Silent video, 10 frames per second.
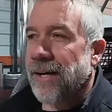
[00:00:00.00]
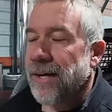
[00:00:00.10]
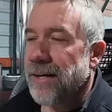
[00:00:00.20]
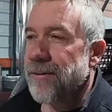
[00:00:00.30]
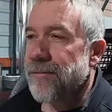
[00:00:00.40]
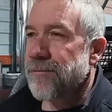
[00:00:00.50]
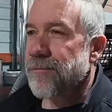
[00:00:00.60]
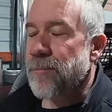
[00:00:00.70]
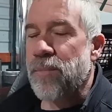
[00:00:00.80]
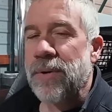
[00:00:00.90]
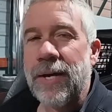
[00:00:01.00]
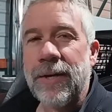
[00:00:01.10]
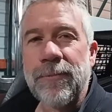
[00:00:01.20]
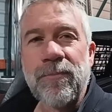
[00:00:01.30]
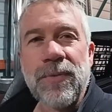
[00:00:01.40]
I've
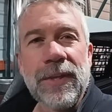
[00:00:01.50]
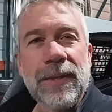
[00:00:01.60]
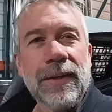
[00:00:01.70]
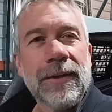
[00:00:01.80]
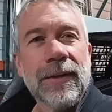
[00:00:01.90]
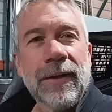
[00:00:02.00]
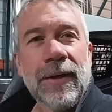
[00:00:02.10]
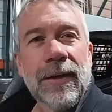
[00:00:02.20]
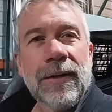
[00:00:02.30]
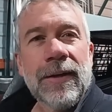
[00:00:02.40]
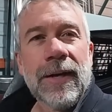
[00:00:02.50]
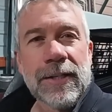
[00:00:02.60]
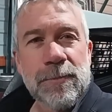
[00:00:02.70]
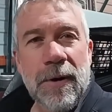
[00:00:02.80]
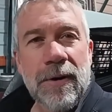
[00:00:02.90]
been
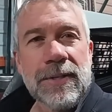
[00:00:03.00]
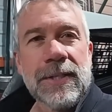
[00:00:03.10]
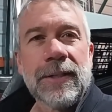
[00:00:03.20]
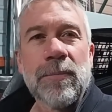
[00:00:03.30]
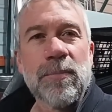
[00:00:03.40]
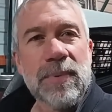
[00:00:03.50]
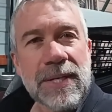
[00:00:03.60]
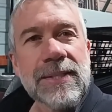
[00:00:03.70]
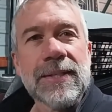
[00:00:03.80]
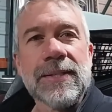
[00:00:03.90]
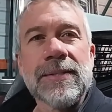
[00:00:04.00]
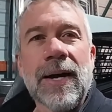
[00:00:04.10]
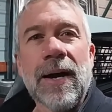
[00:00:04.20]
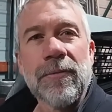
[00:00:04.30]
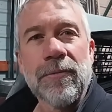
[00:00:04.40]
experiencing the busiest
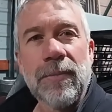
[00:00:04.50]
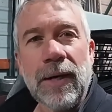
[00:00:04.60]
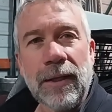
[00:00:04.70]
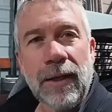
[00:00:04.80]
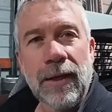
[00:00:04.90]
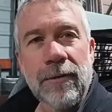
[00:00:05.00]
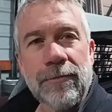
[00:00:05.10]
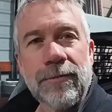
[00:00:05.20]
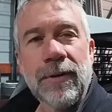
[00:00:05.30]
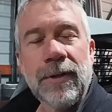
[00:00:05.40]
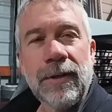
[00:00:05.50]
time of my life,